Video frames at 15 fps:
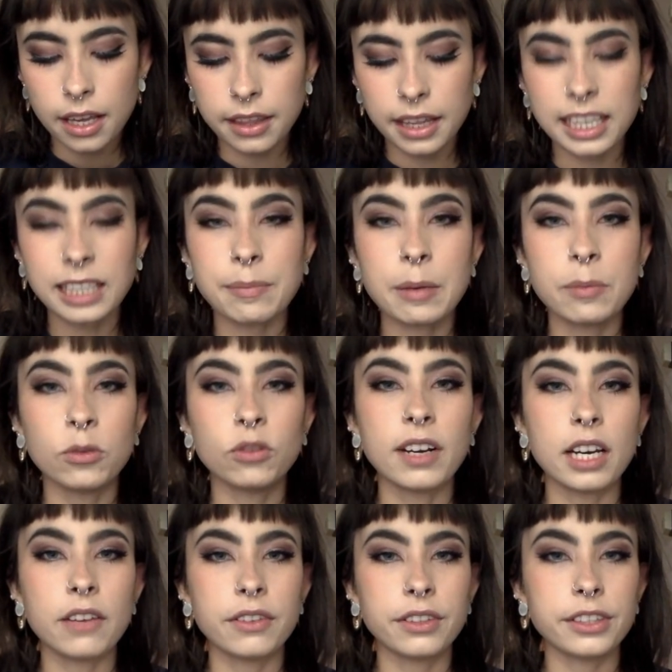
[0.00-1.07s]
that's a bit more
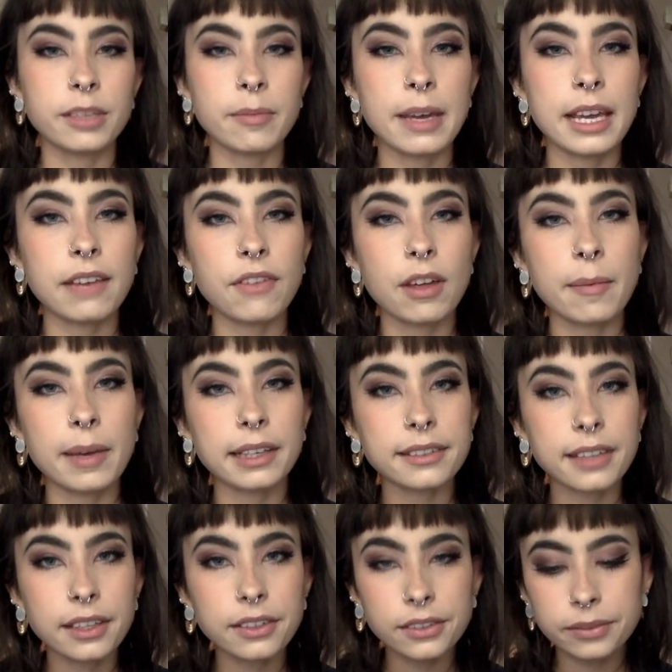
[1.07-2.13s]
relevant to me, if that makes
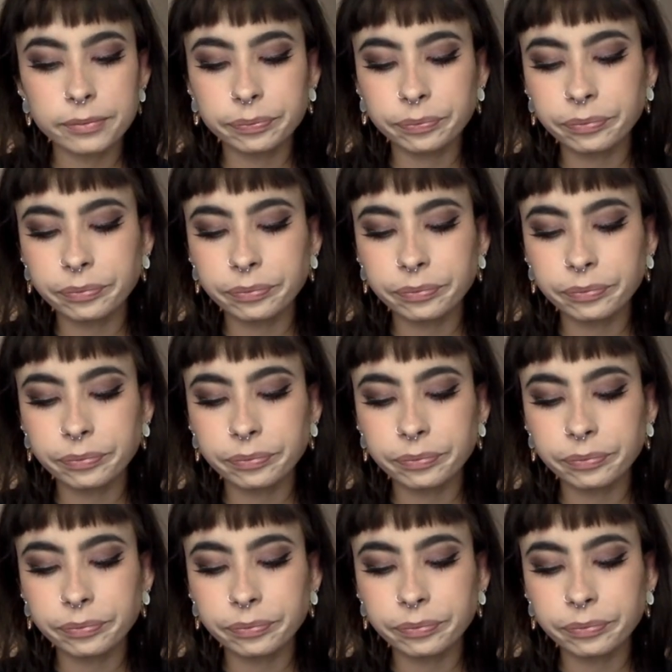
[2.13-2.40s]
sense.